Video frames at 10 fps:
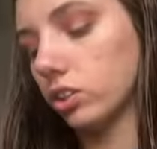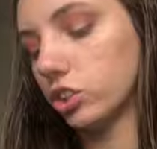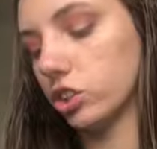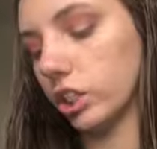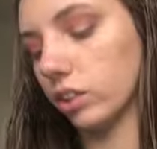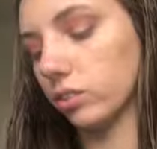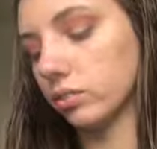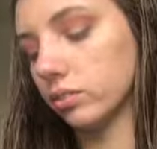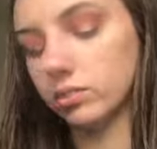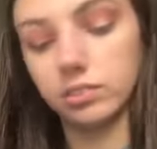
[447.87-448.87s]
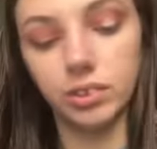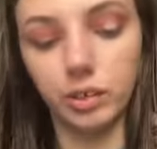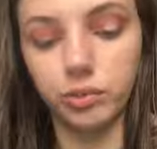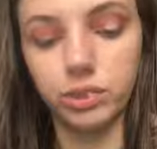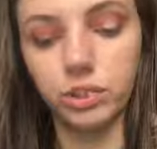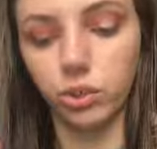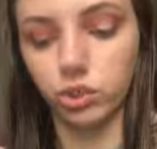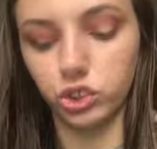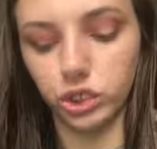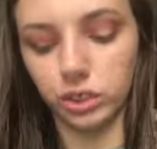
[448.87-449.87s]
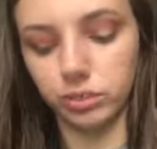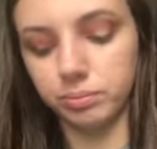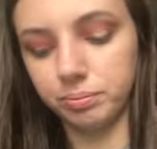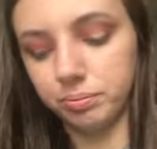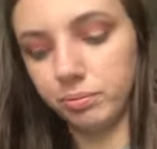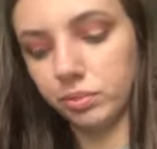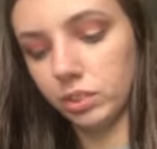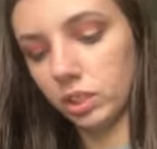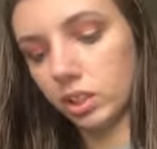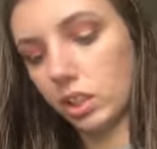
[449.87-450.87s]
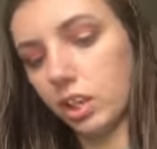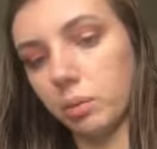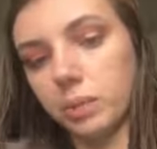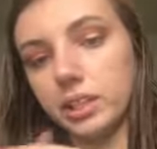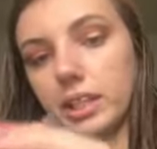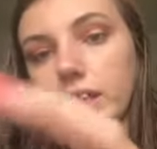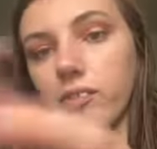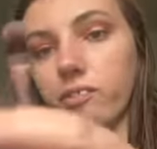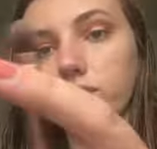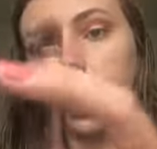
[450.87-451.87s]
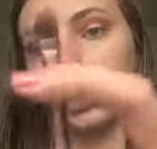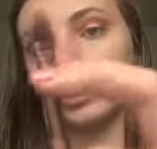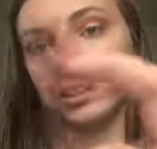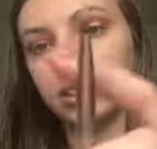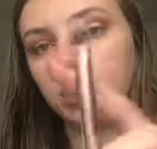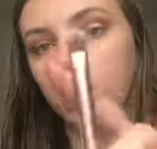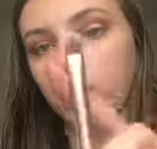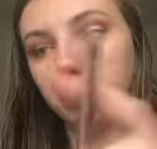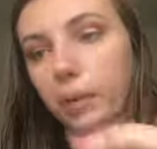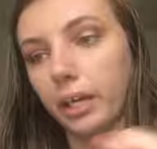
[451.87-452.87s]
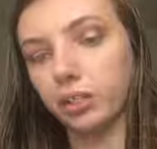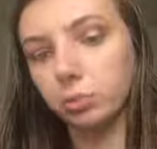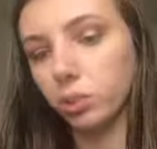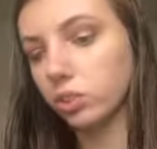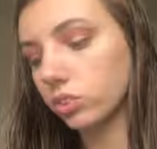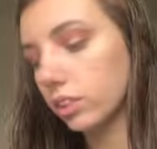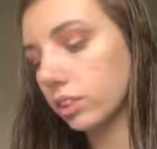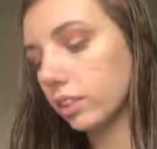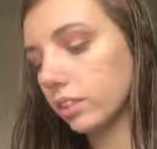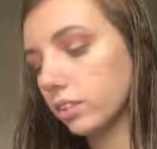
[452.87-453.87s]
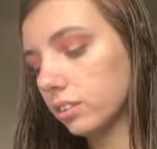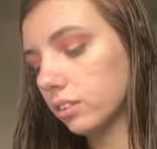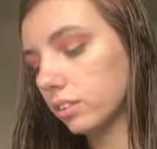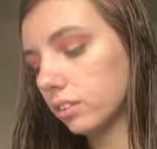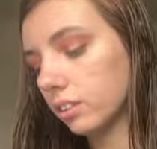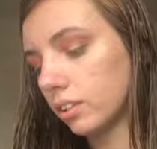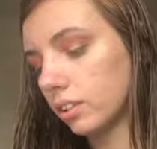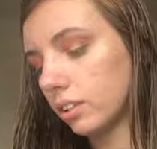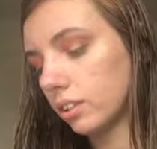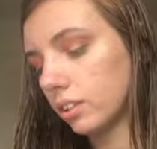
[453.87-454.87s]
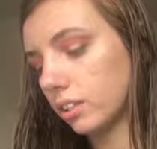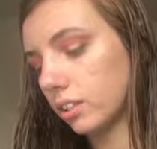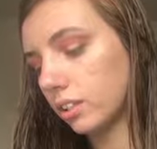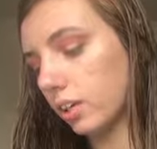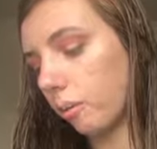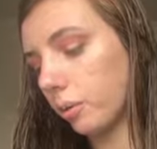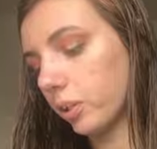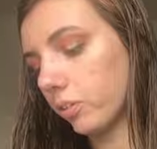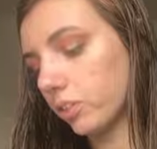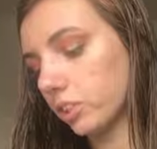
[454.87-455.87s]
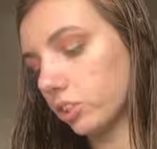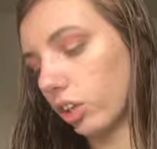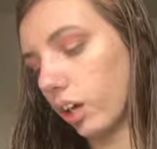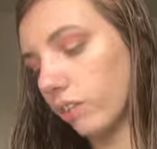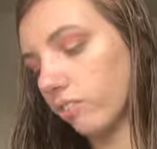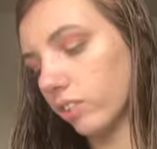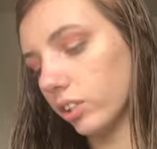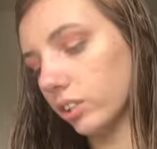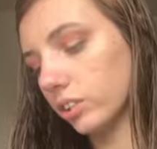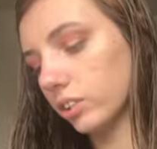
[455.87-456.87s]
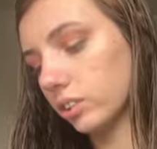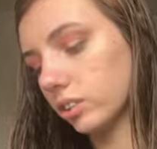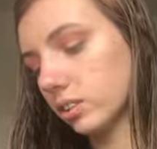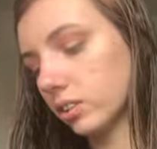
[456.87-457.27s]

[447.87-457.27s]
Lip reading: Shell. That one is called Shell. I'm gonna take a flat packer brush right there. And I'm gonna go with it dry first.